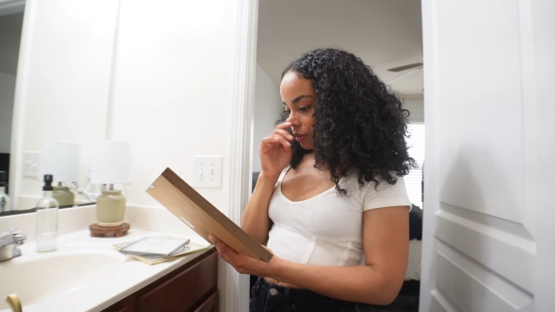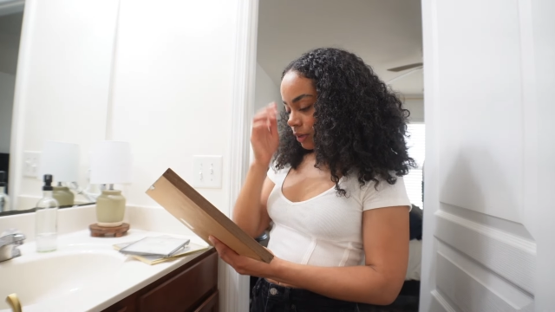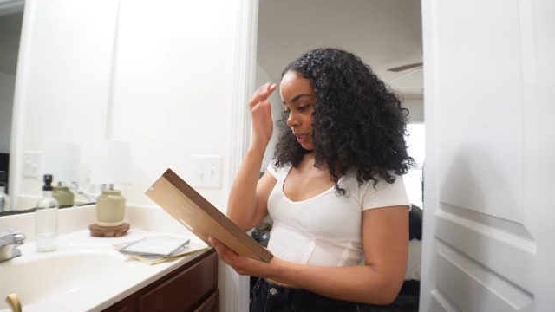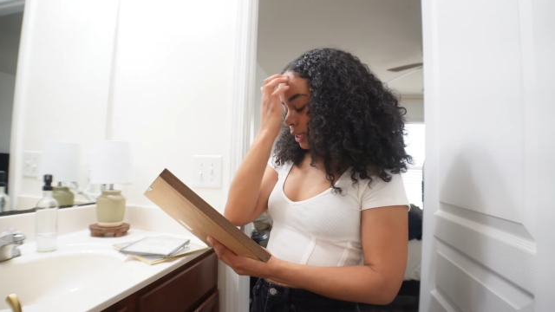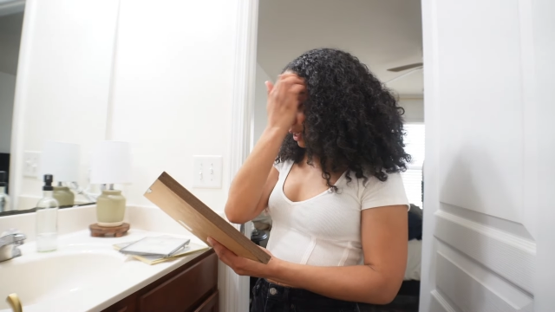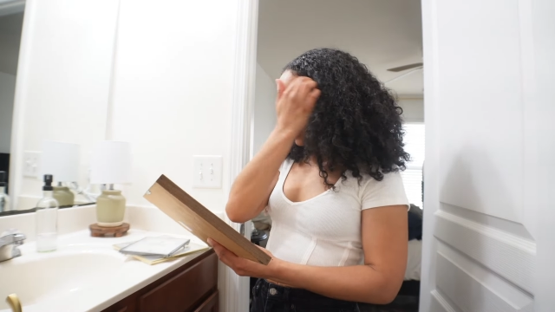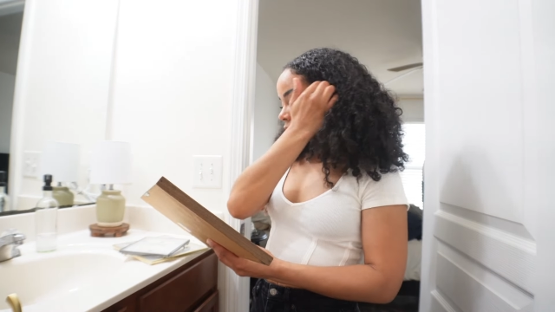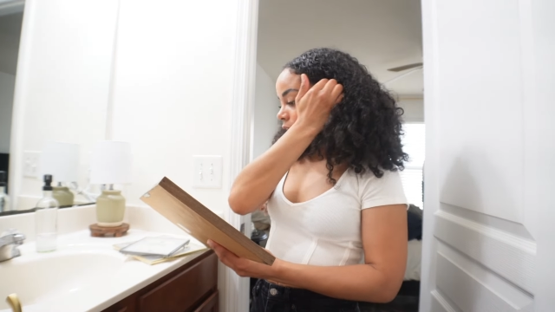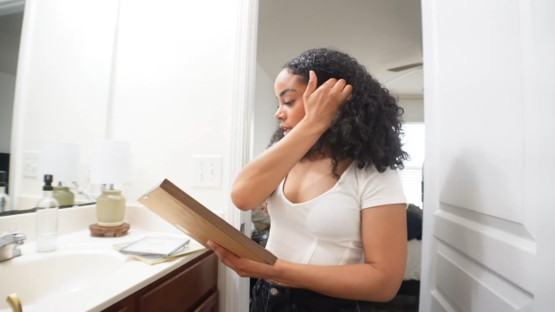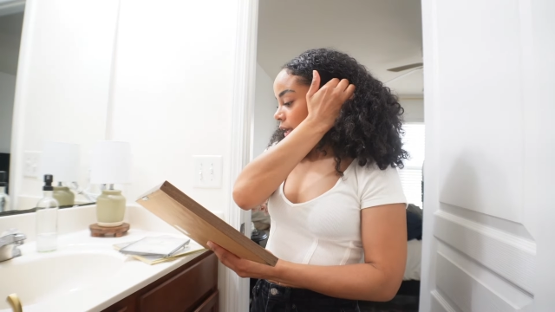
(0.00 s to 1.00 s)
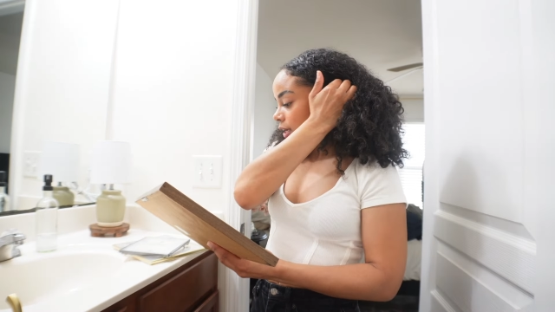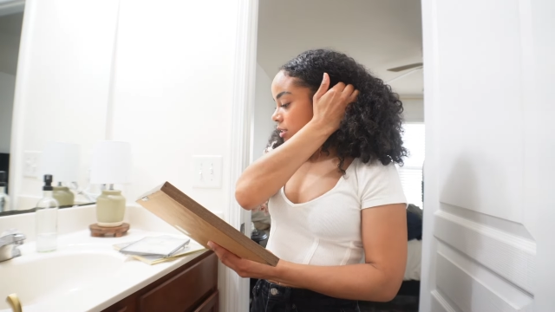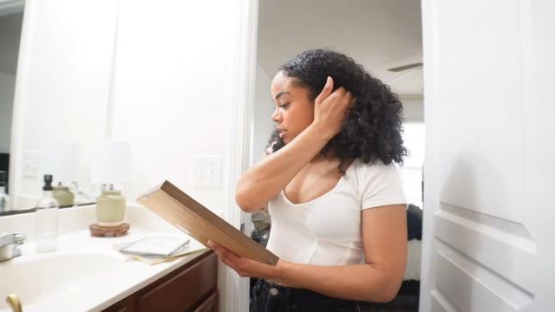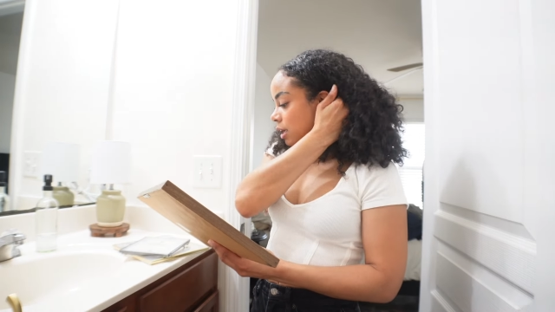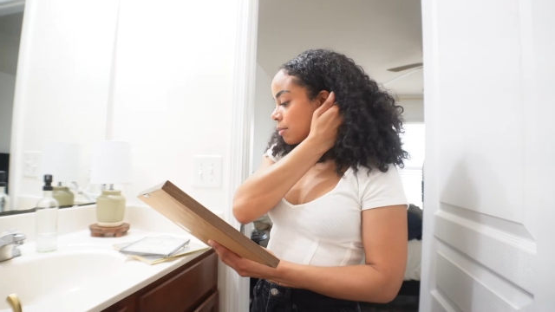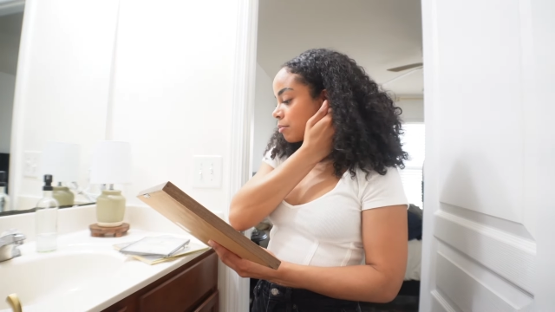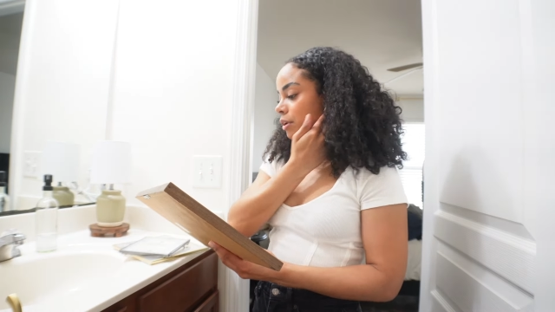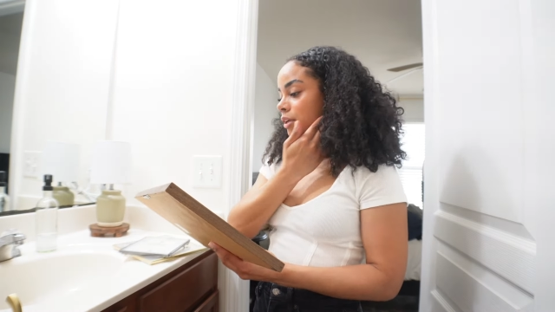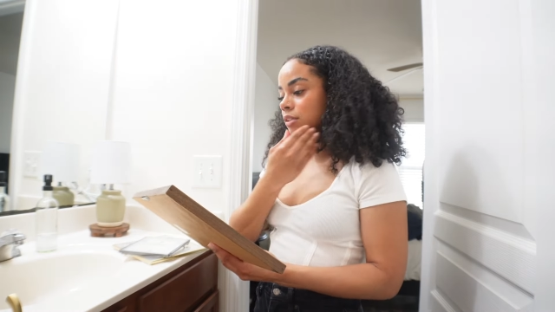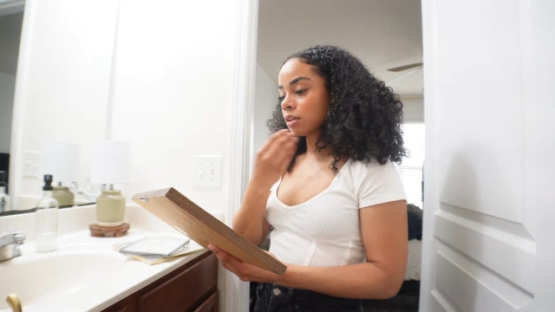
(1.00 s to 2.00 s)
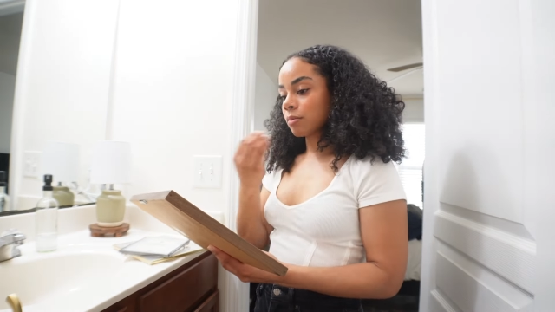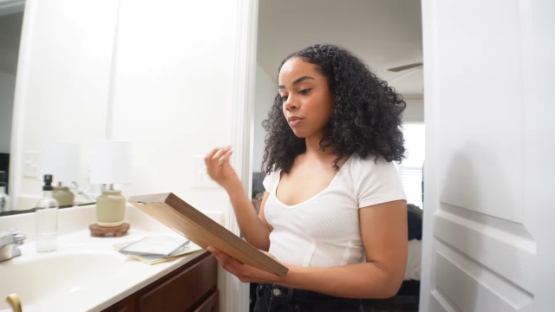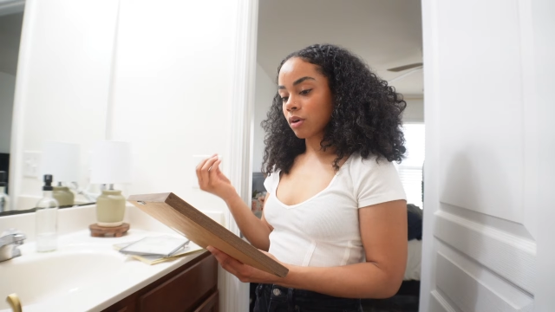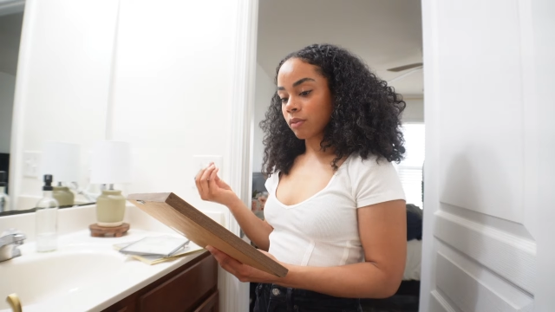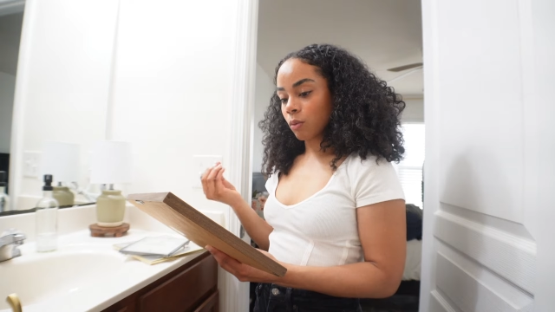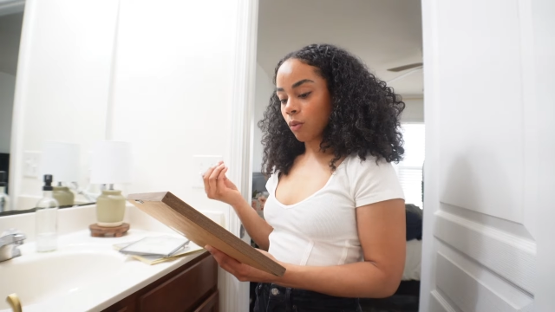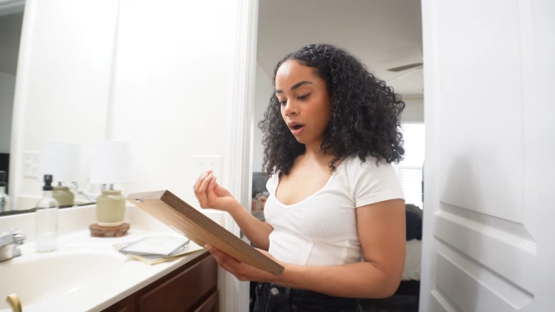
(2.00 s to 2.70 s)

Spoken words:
It is a landscape, but it's more of a